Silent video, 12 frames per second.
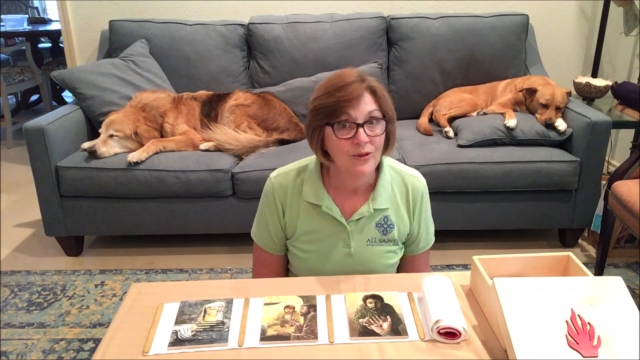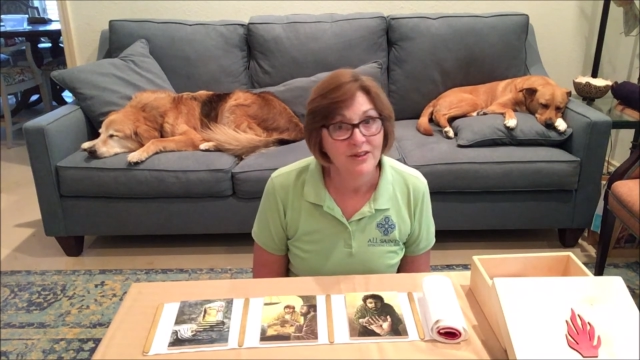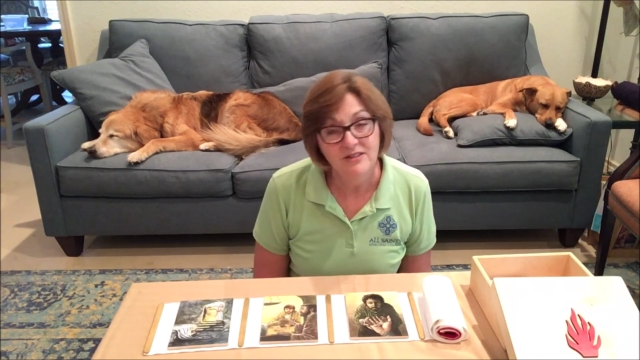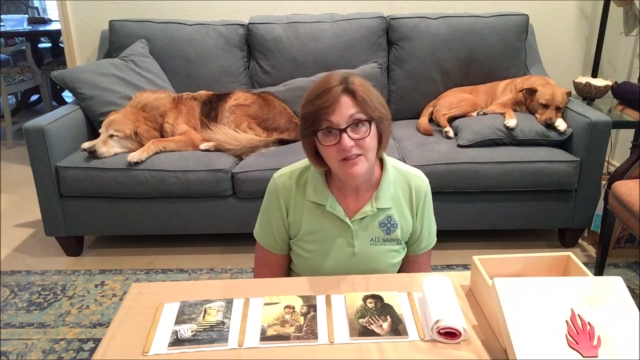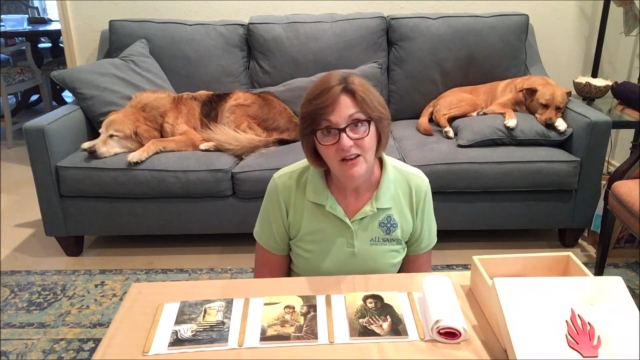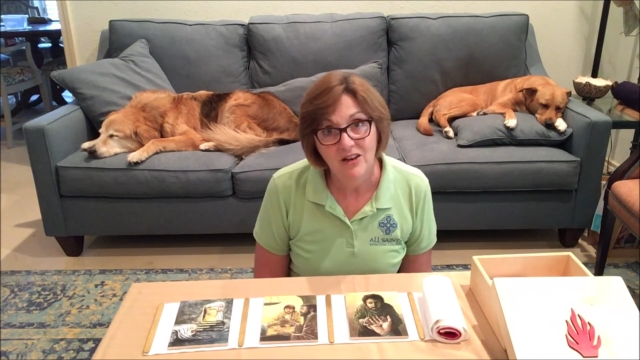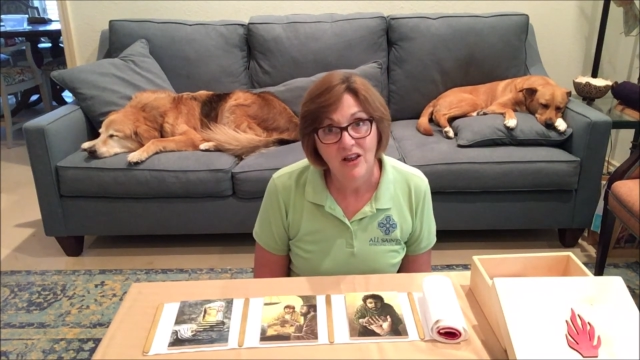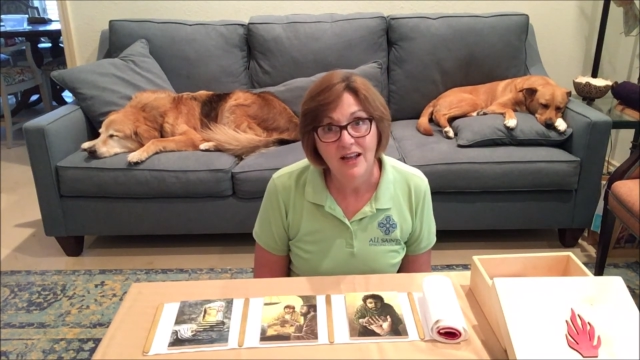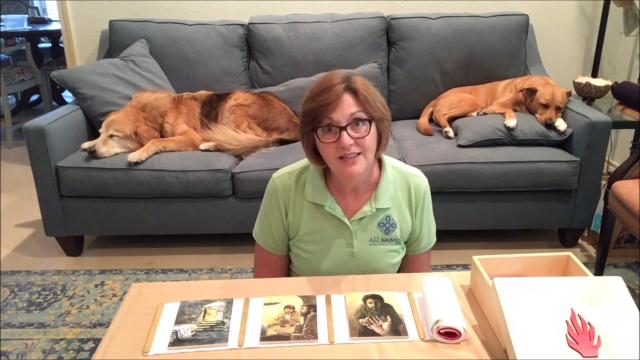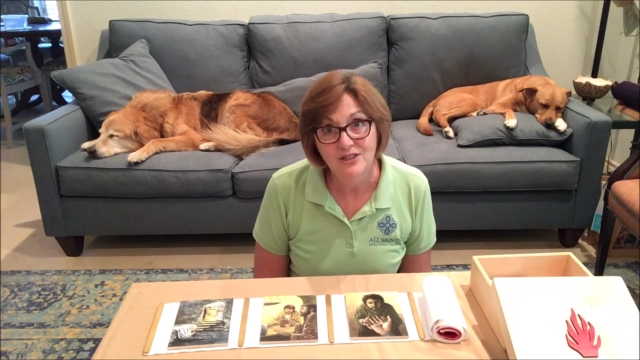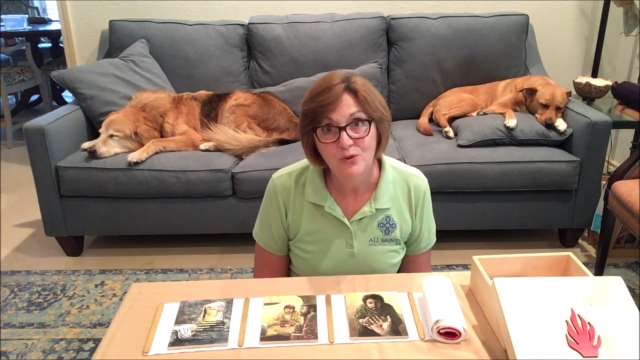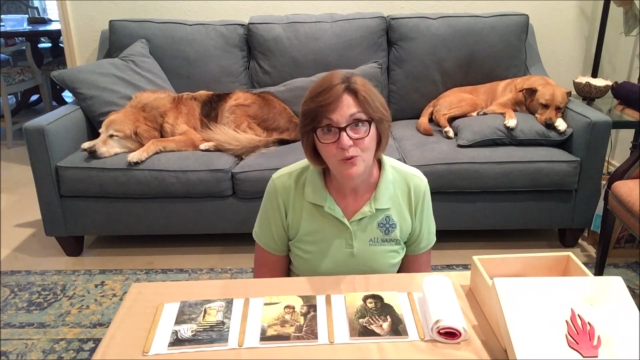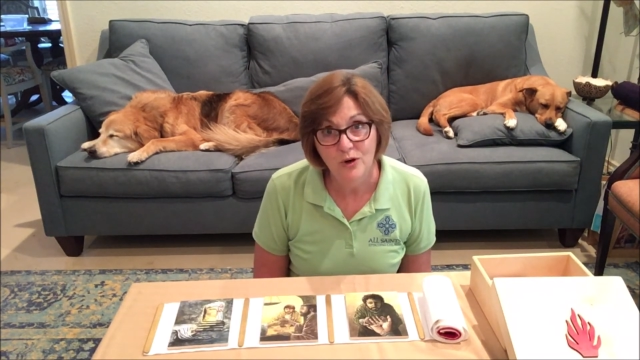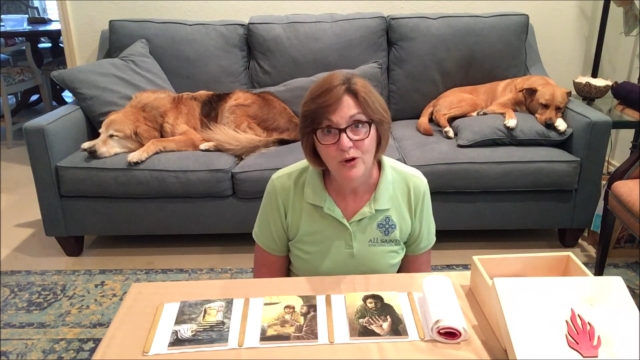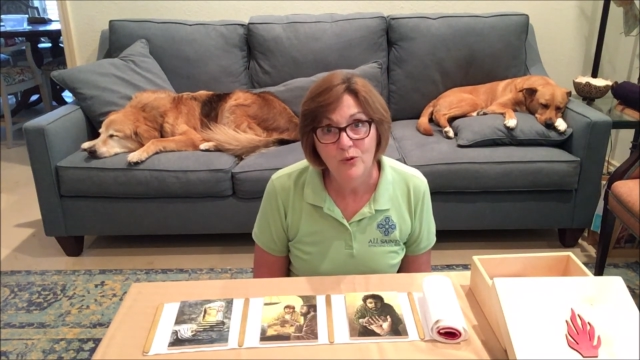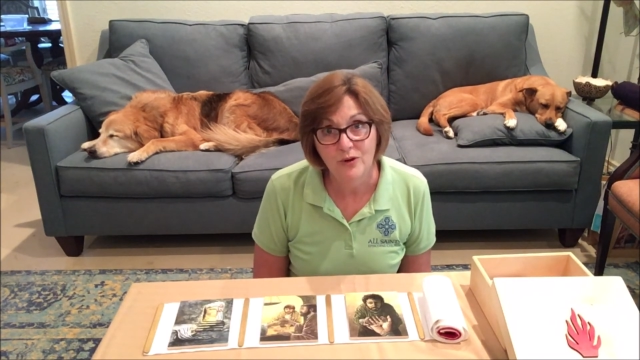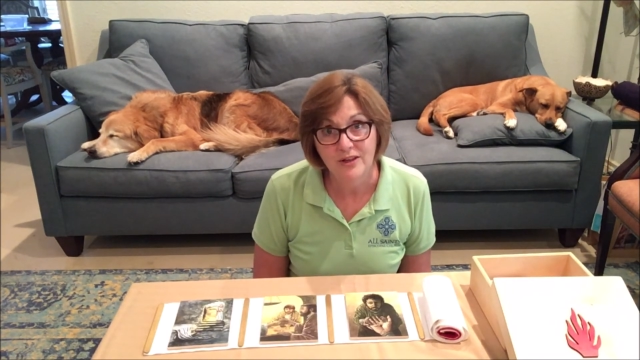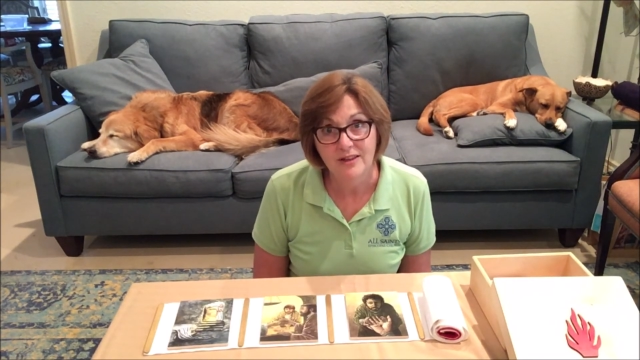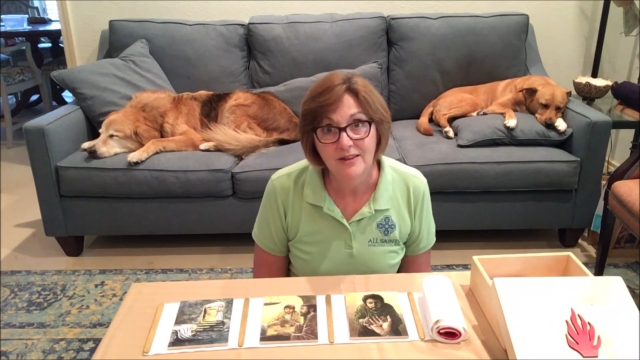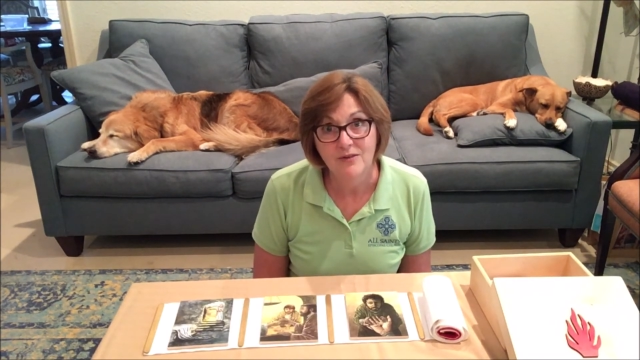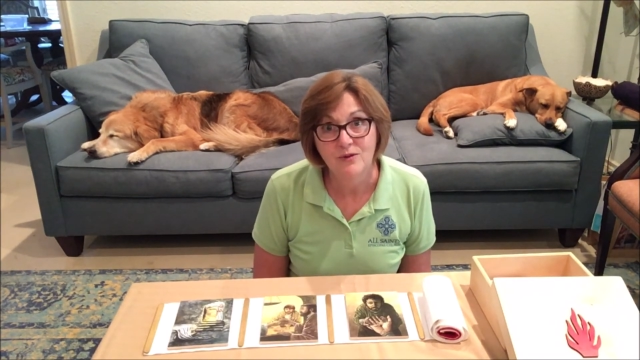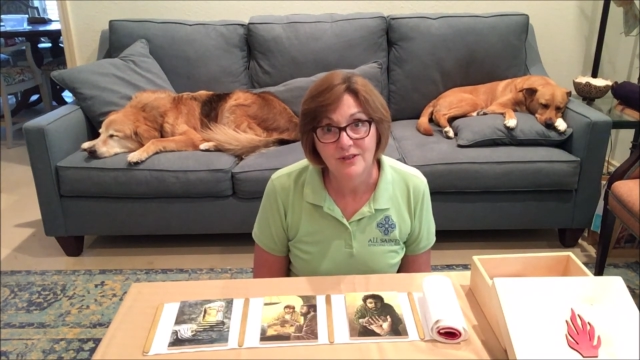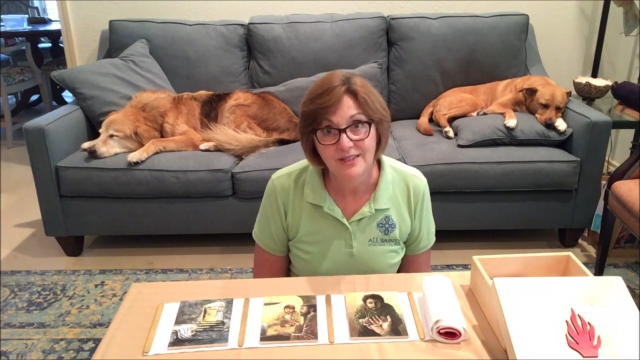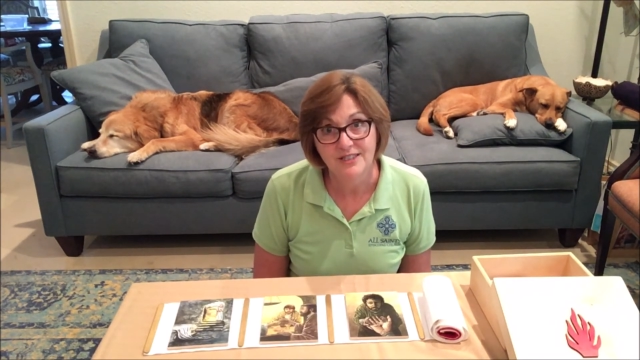There's a lot to work with
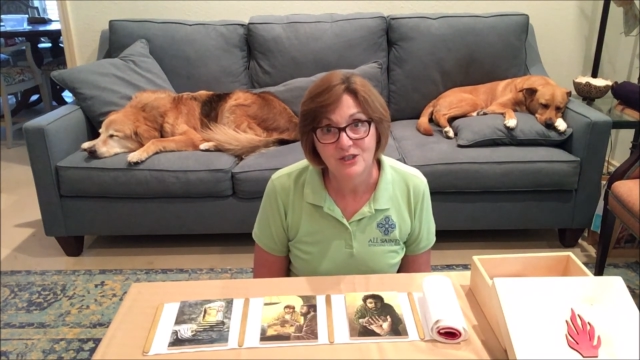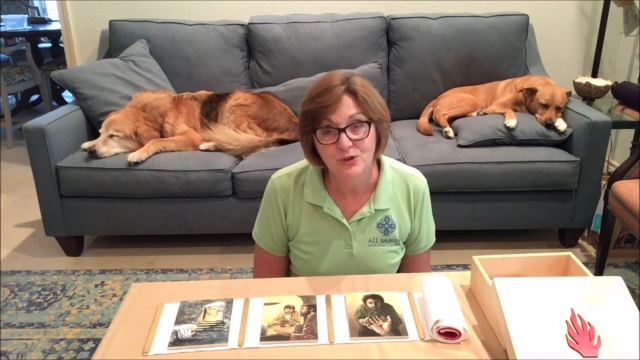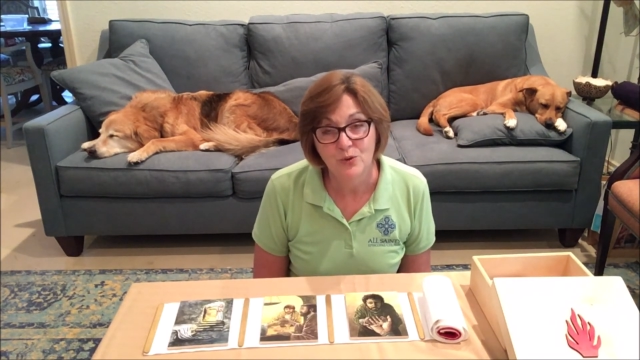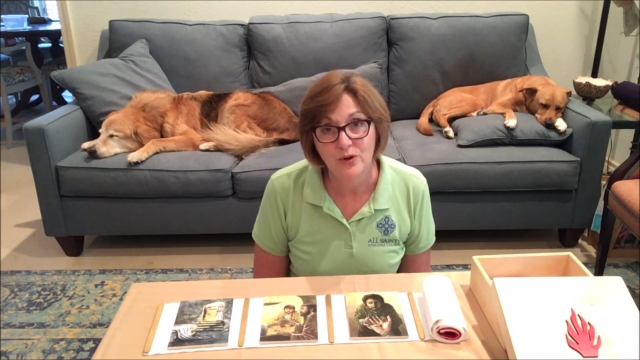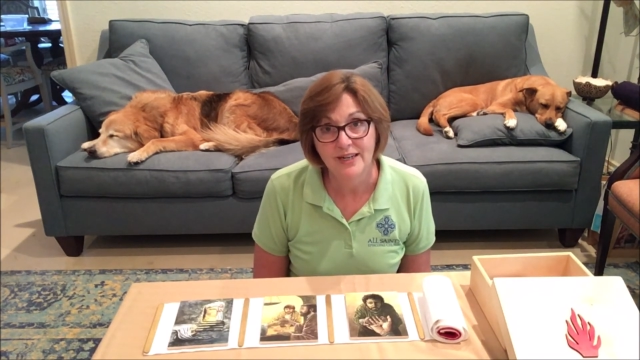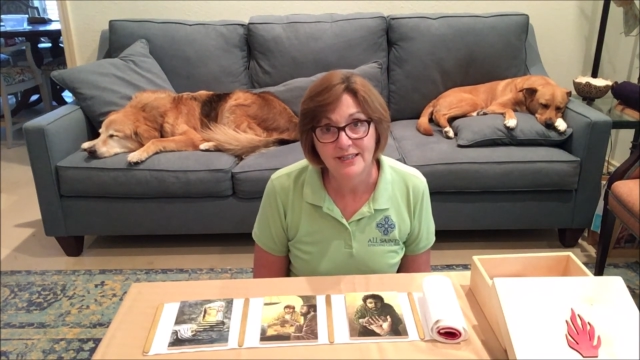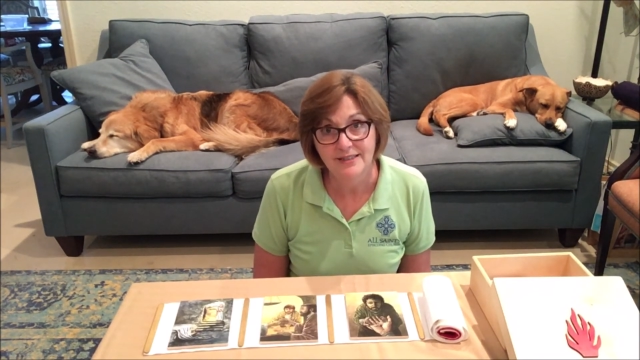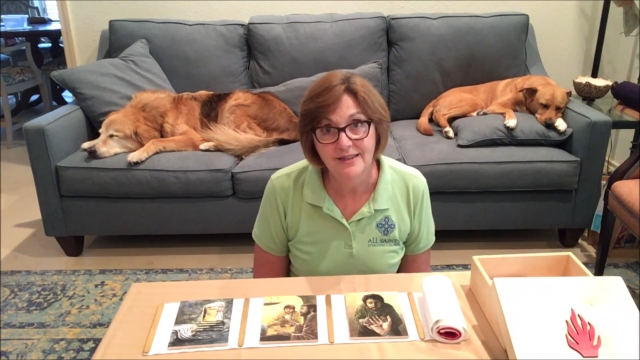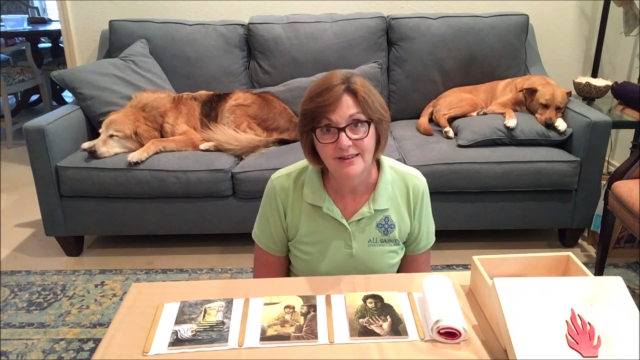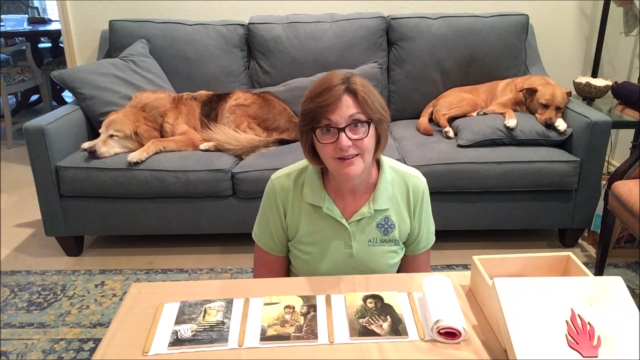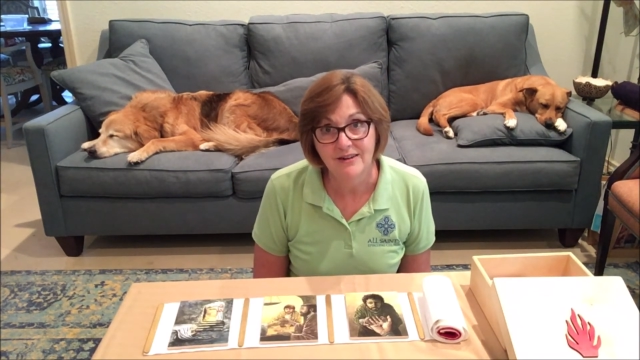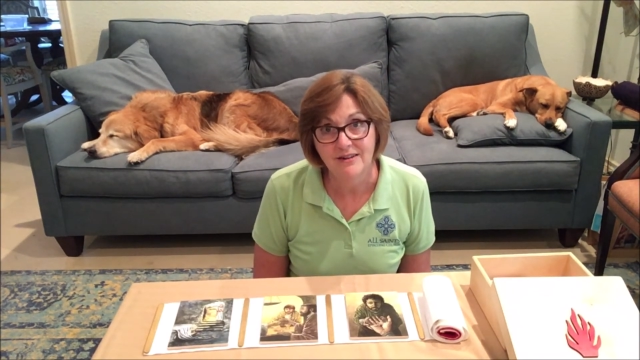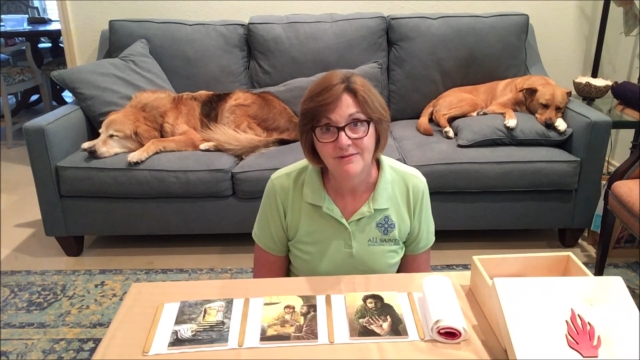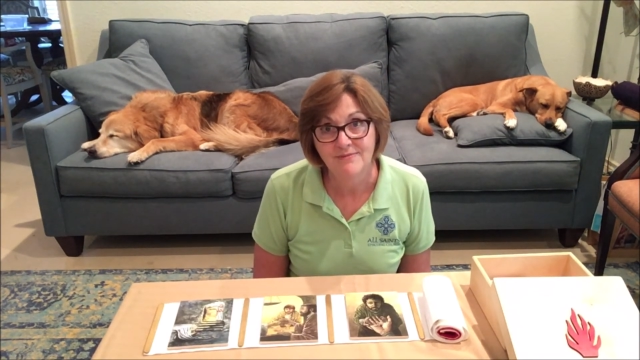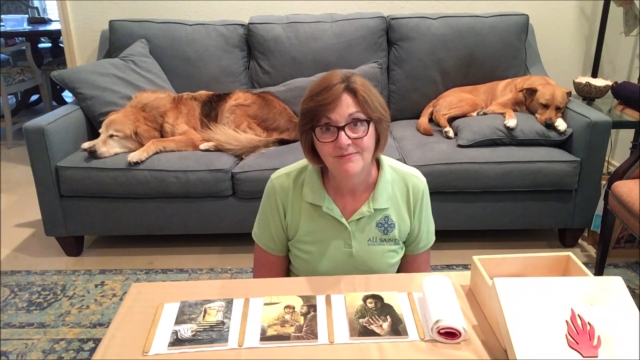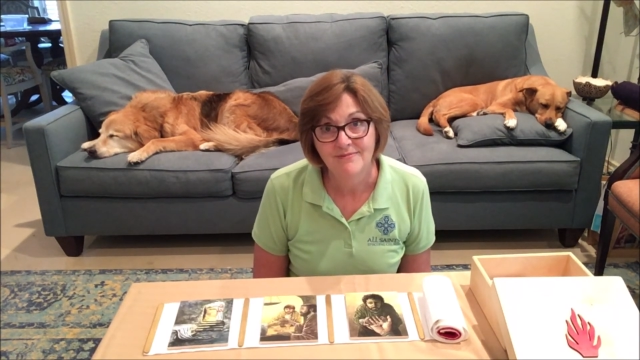this story, isn't there?